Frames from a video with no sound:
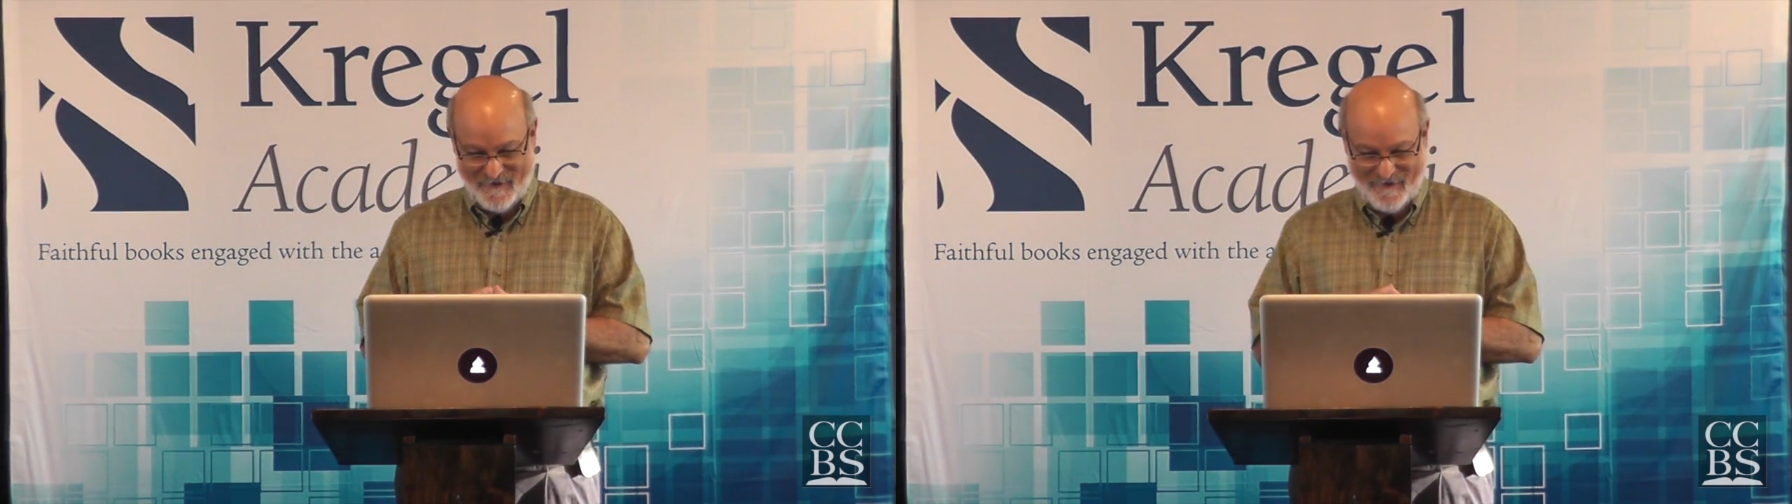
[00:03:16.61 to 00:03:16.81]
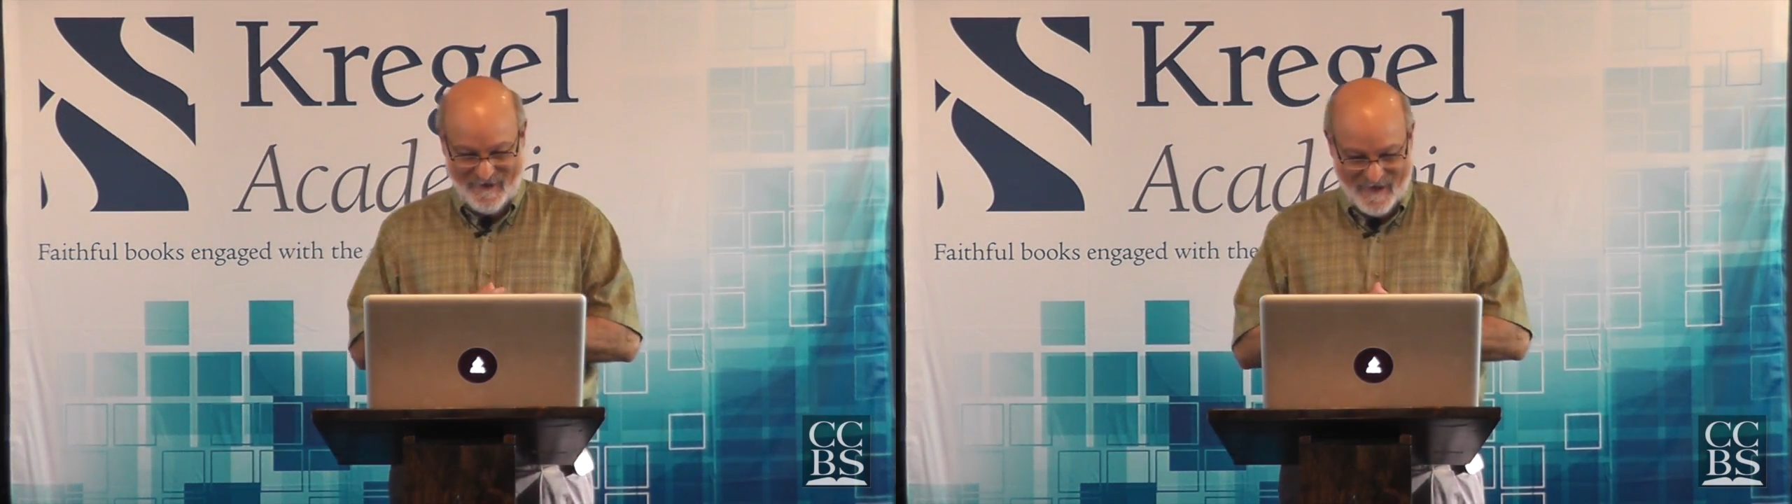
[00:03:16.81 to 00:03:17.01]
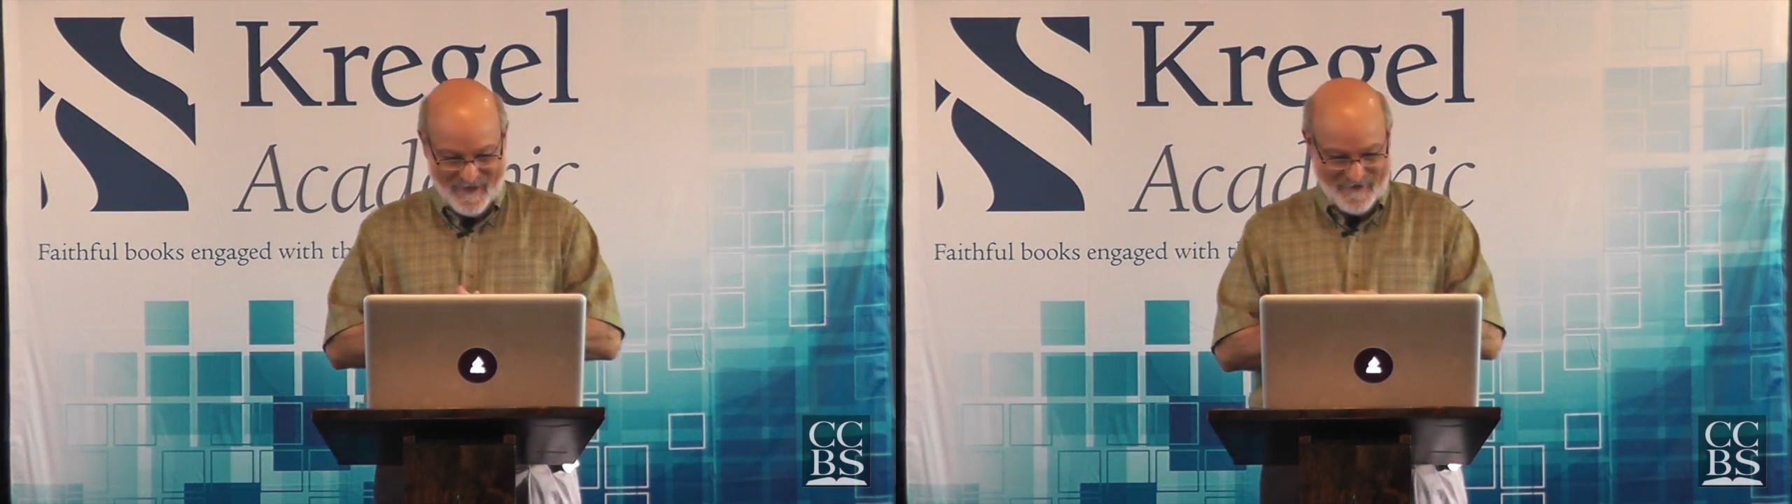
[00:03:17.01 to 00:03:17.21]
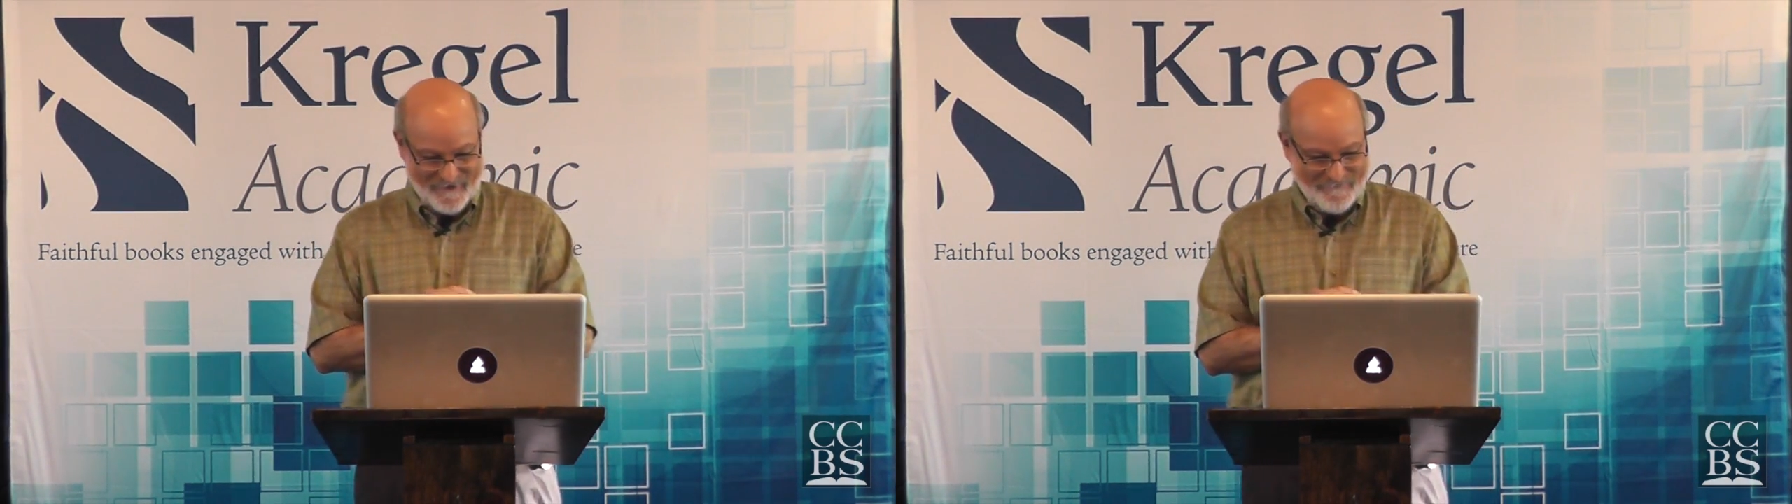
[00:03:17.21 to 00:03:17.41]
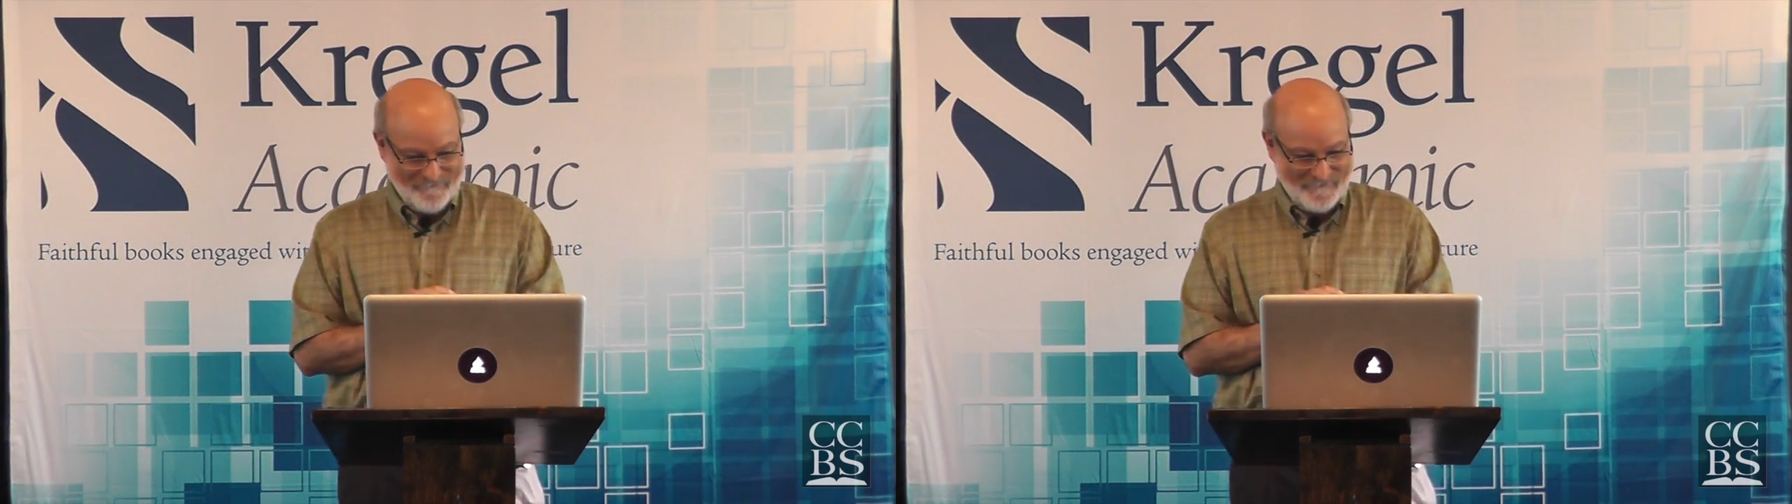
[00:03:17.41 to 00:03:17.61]

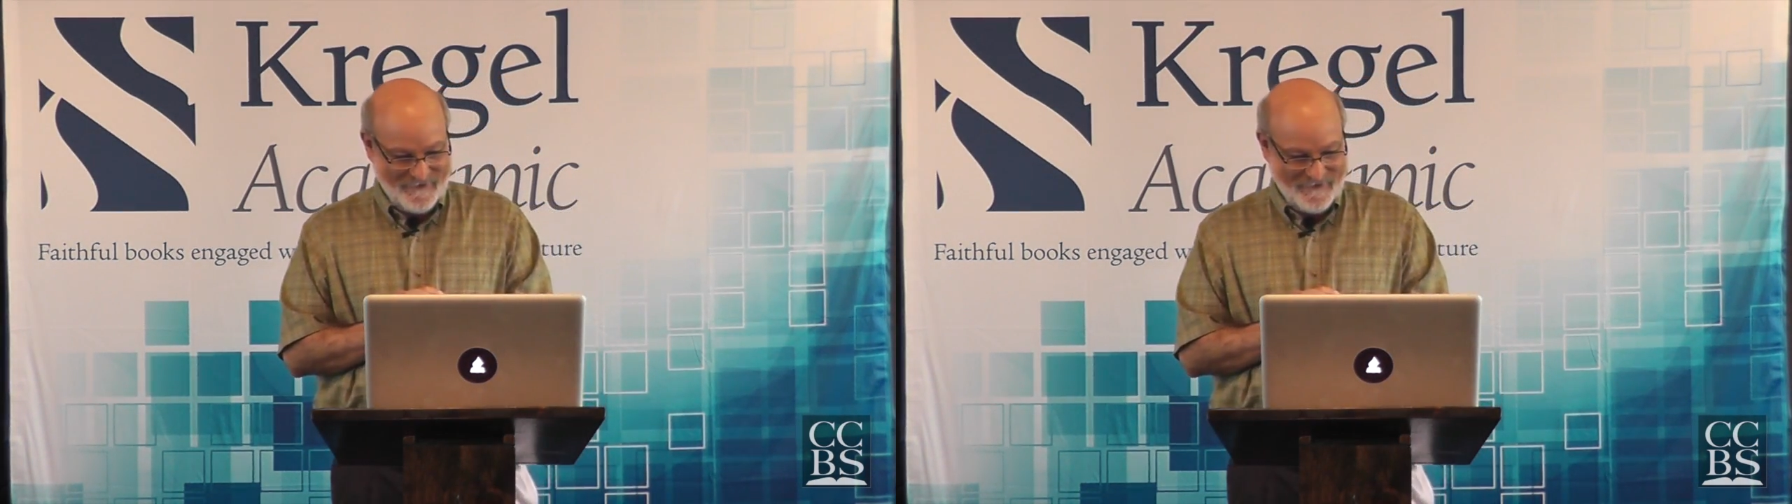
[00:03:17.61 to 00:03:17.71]
Indiana,